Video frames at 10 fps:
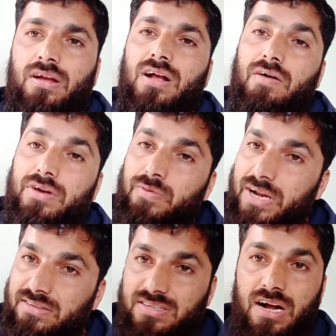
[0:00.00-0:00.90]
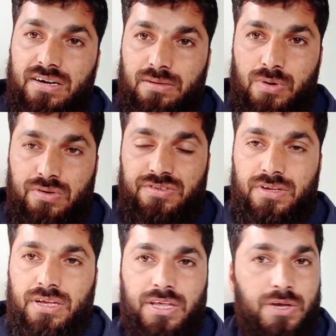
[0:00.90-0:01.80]
cover your NCERT
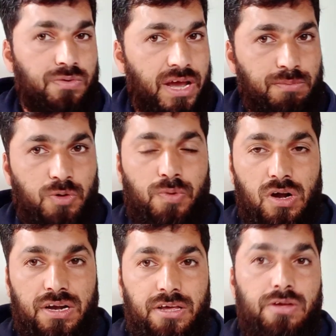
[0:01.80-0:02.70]
books, give time to polity,